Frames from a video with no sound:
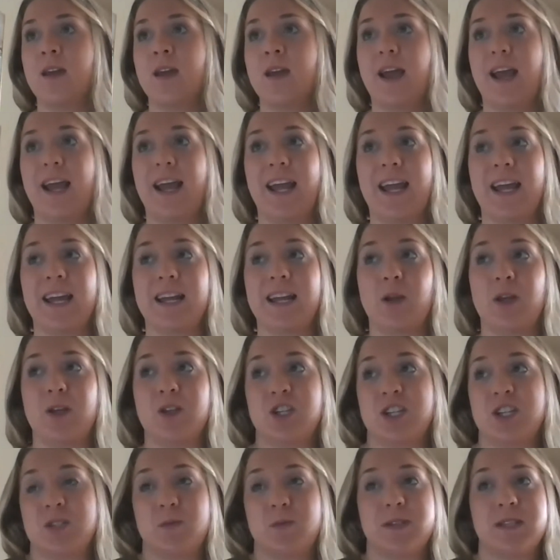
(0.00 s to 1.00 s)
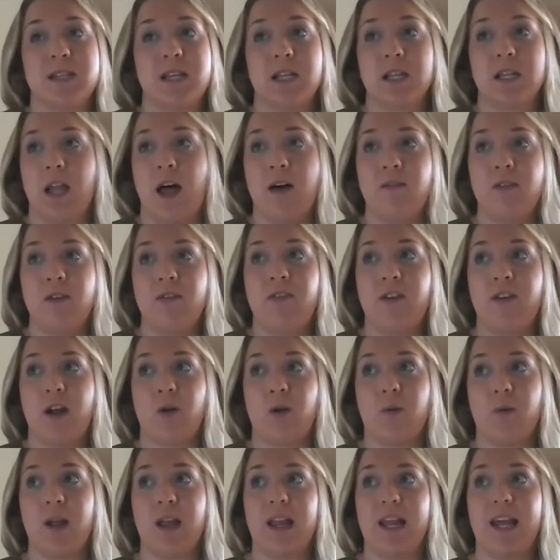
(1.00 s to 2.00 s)
And it just was a love
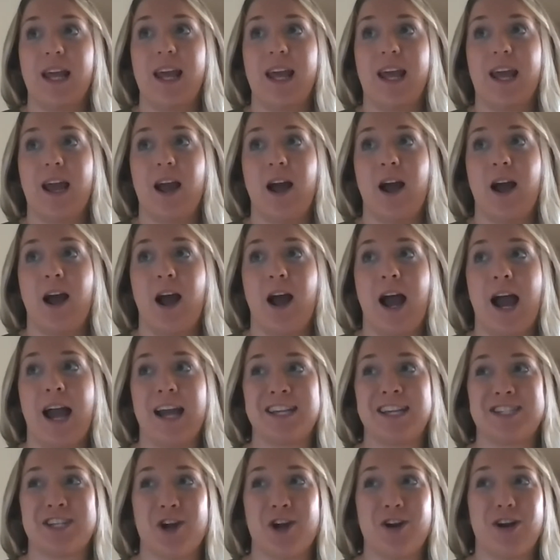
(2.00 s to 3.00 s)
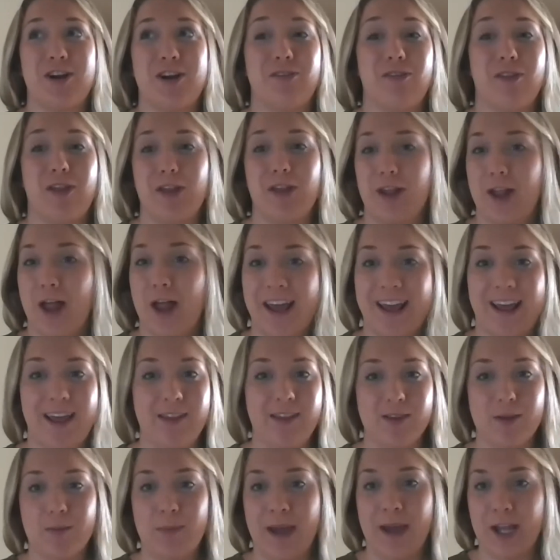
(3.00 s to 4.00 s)
affair, really. I started
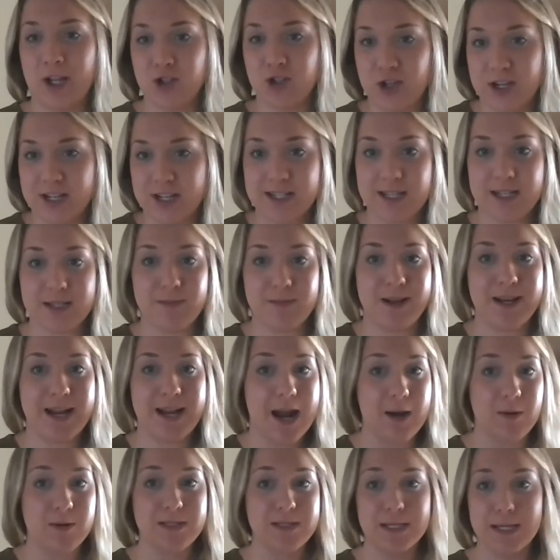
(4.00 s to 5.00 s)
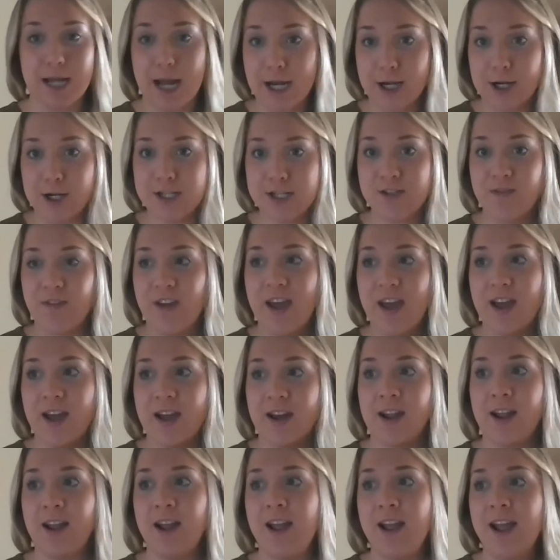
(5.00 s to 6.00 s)
liking the Patriots because my dad was a Niners
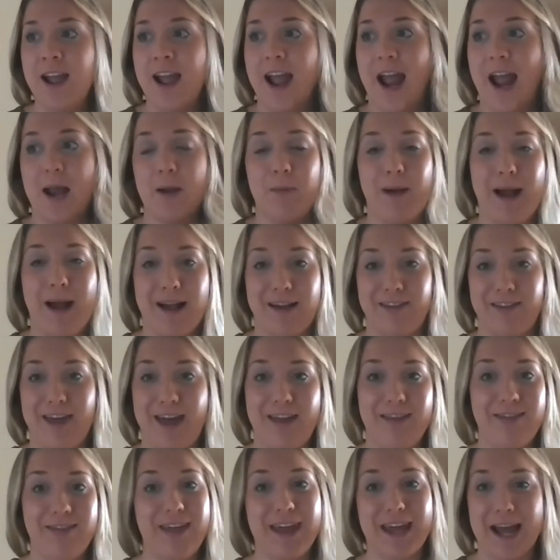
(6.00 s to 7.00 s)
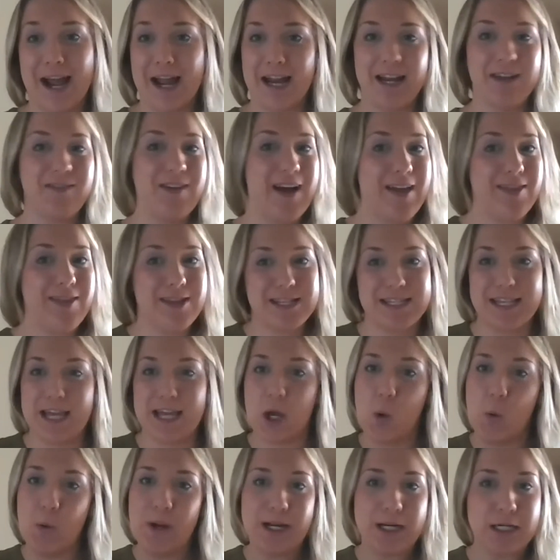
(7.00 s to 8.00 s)
fan, and back then they kind of had this
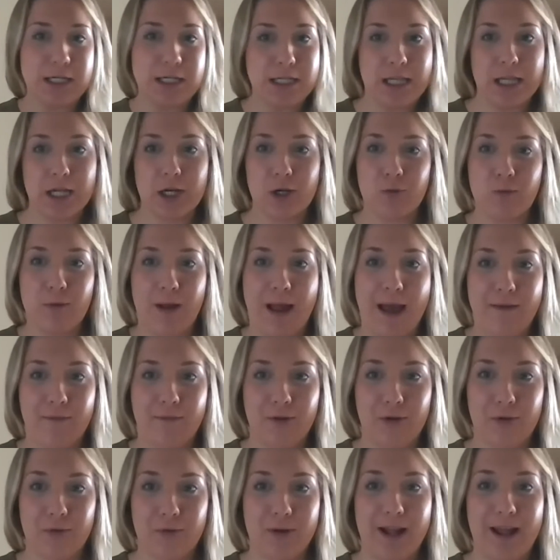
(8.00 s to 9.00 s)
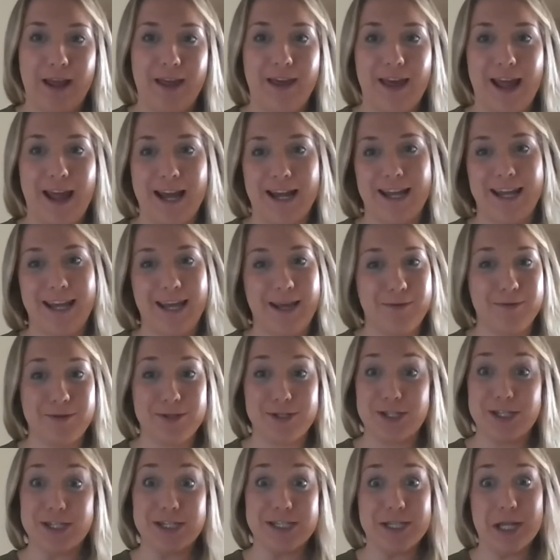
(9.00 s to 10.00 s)
weird little rivalry. And he
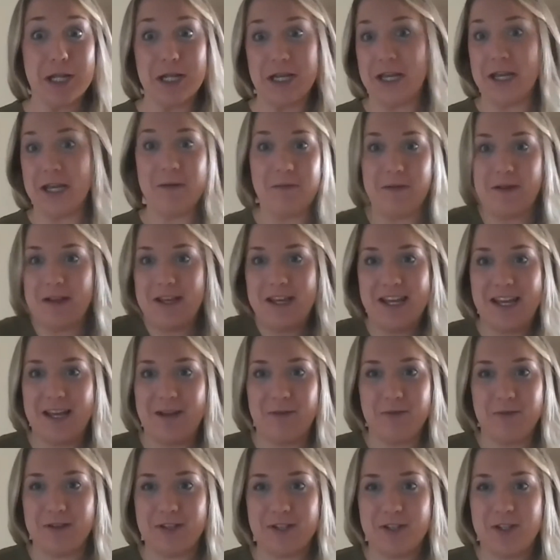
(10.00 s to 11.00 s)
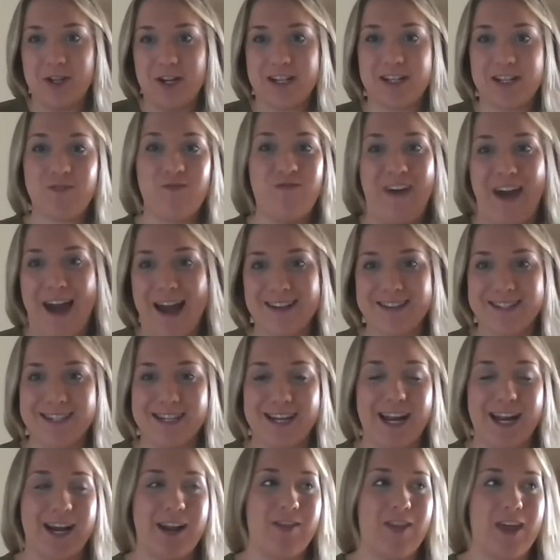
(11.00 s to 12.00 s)
was just
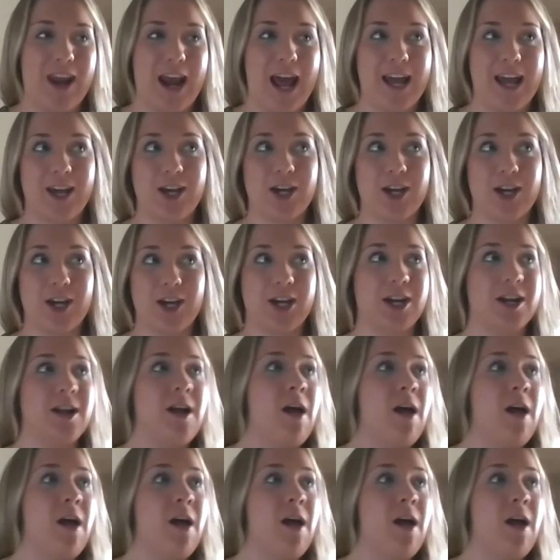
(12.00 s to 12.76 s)
fascinated that I could